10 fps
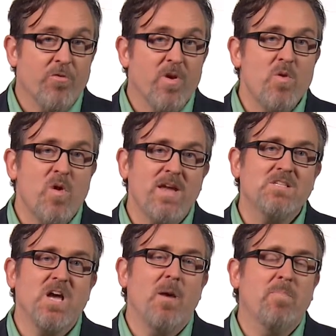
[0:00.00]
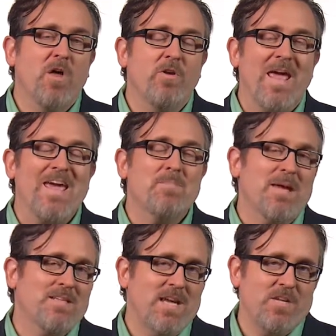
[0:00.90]
three ways to upload and
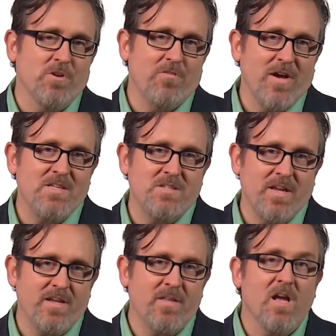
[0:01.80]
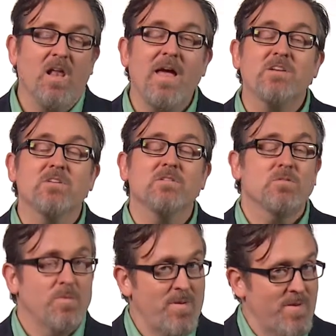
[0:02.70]
maintain your device data, and the collector
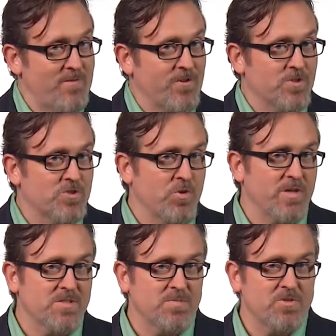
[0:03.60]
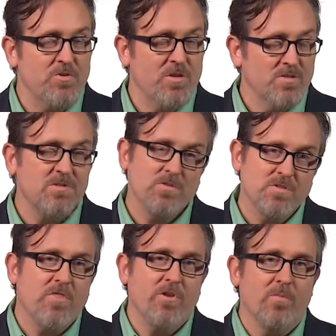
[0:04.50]
would be my first choice, but you can also
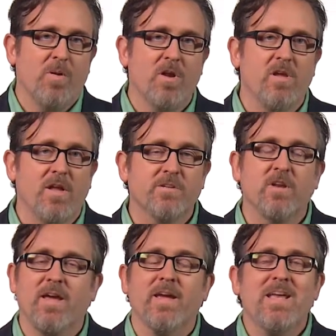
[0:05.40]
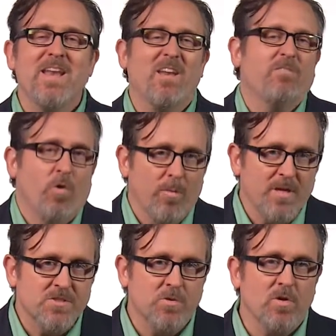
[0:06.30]
use a third party collector like
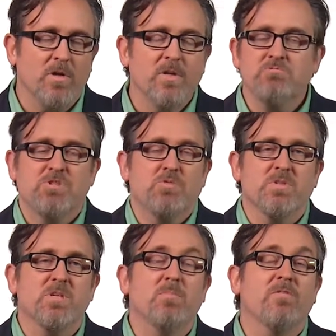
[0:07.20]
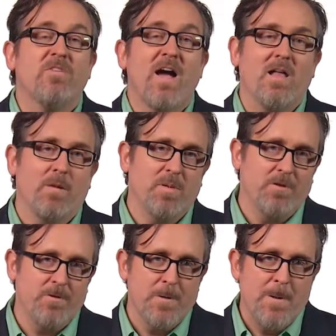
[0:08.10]
Netformx or just do a simple file
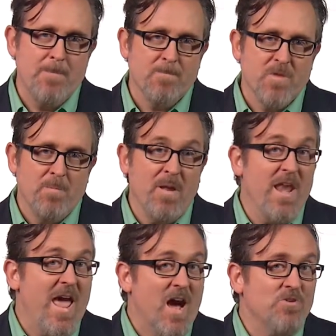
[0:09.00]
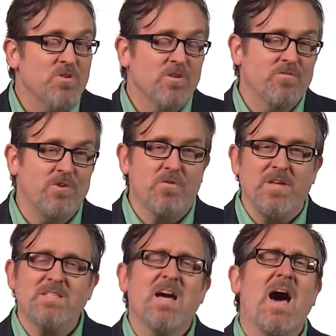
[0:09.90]
upload. But now you can view
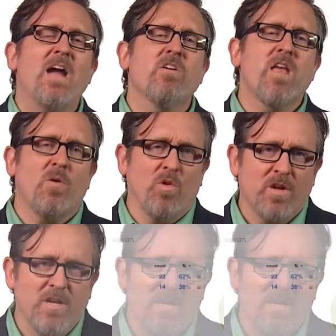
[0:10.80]
the entire network,